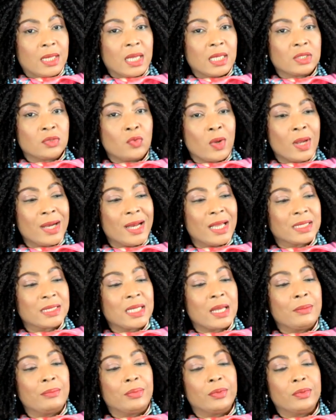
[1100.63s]
that's one
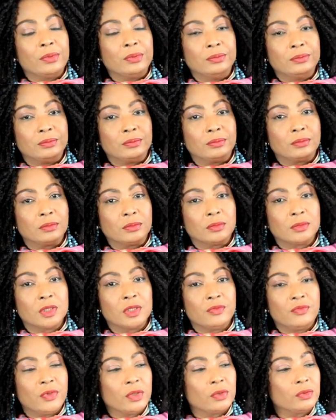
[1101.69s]
example
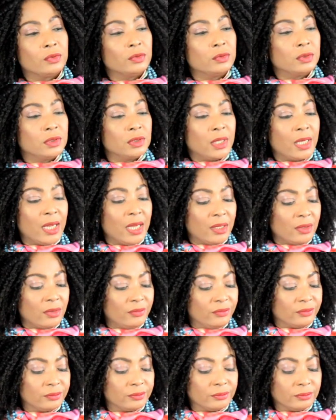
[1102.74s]
of a good head
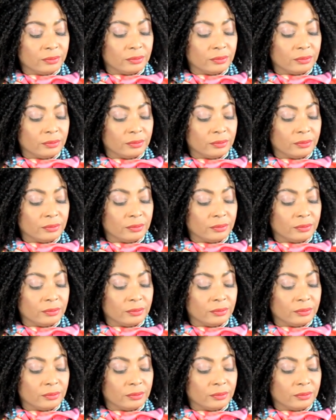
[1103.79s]
of